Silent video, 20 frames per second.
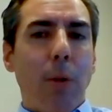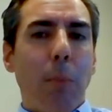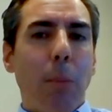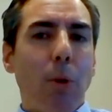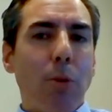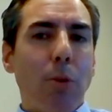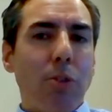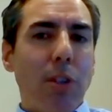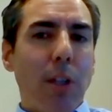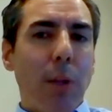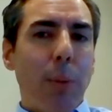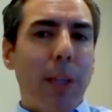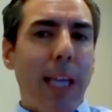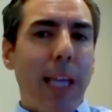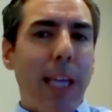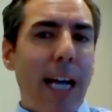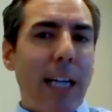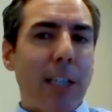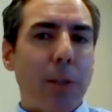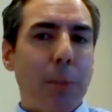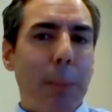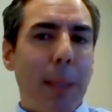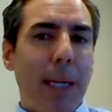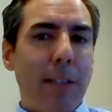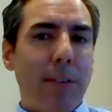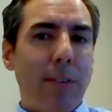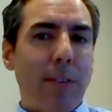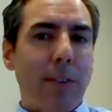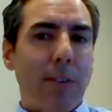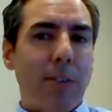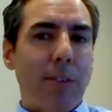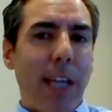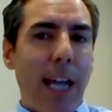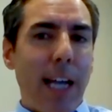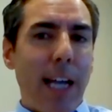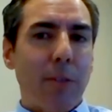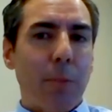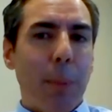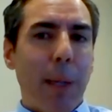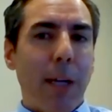mostly with cash basis
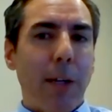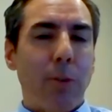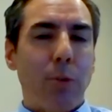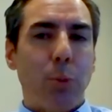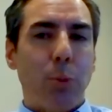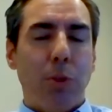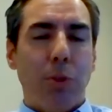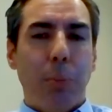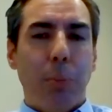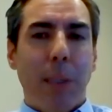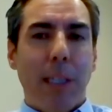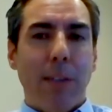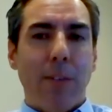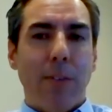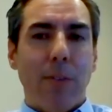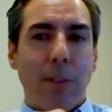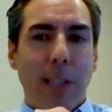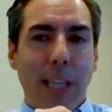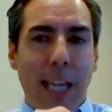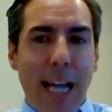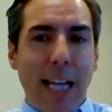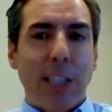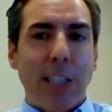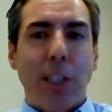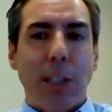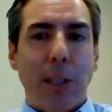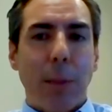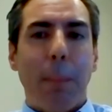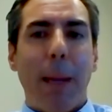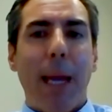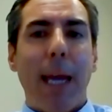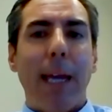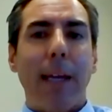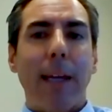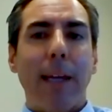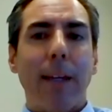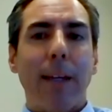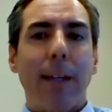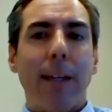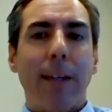taxpayers, which means cash in the
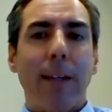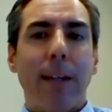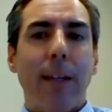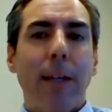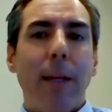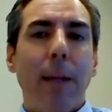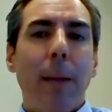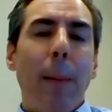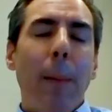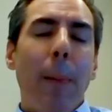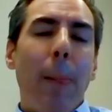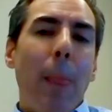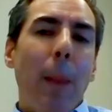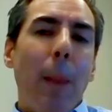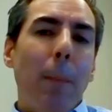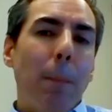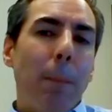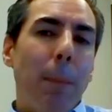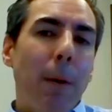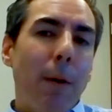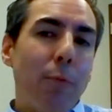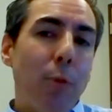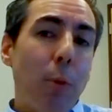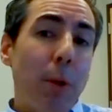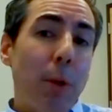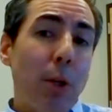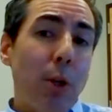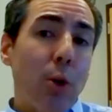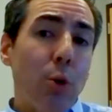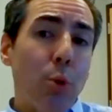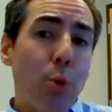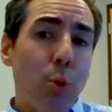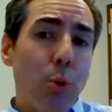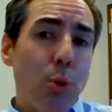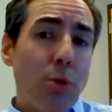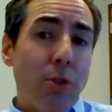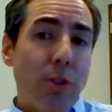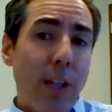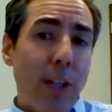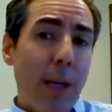bank. But from an
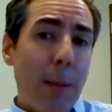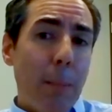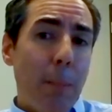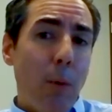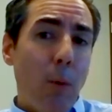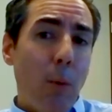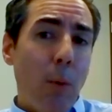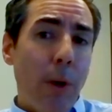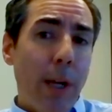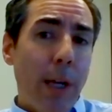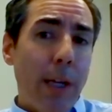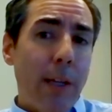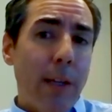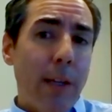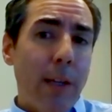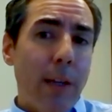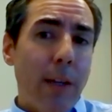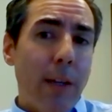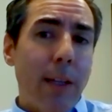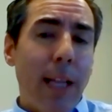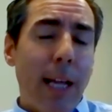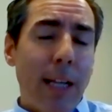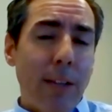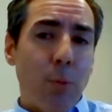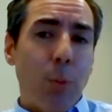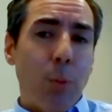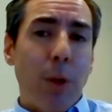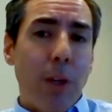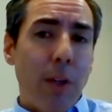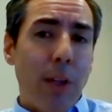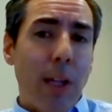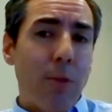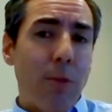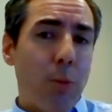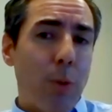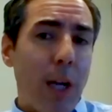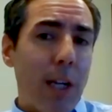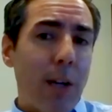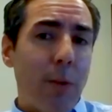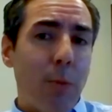accrual standpoint, that's
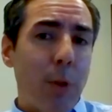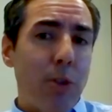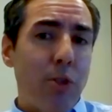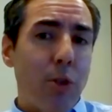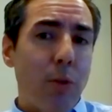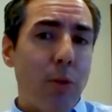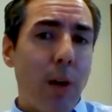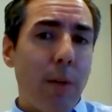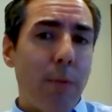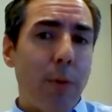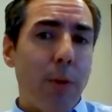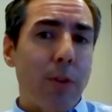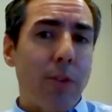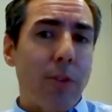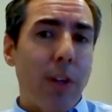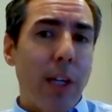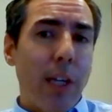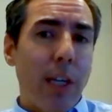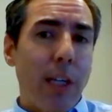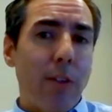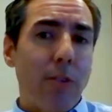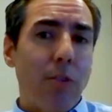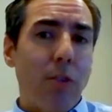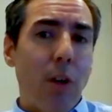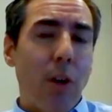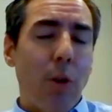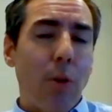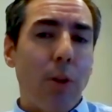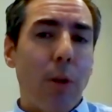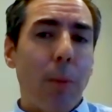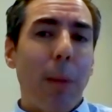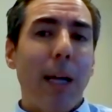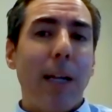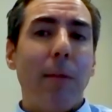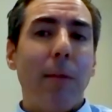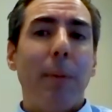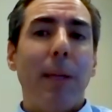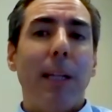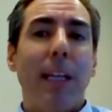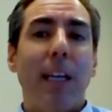kind of what you're referencing. So there might
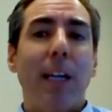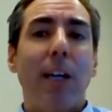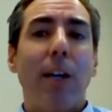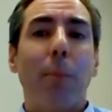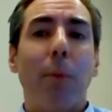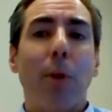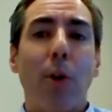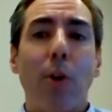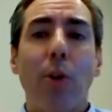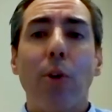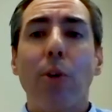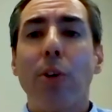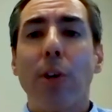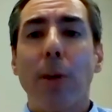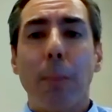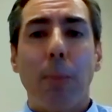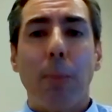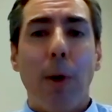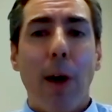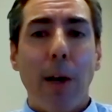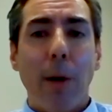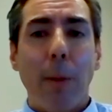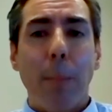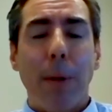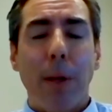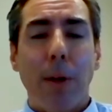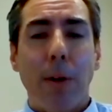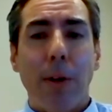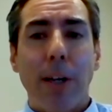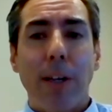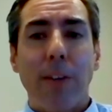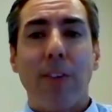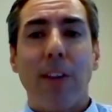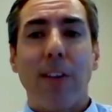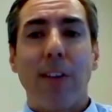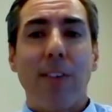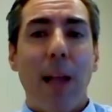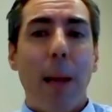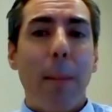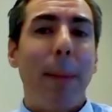have been income earned in prior periods
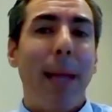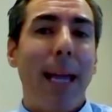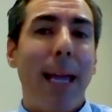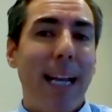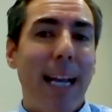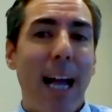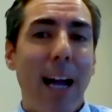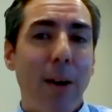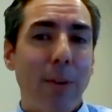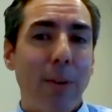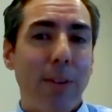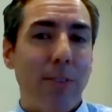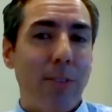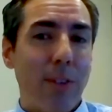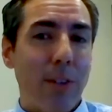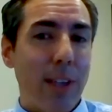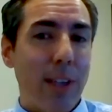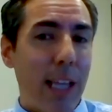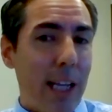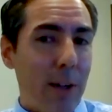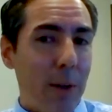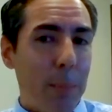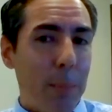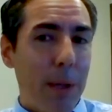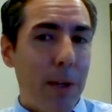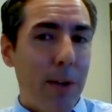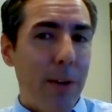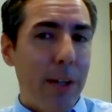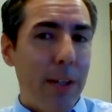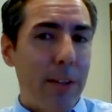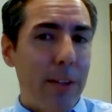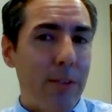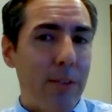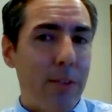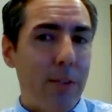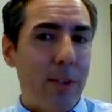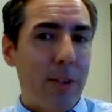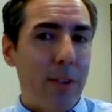that's not paid out until later periods.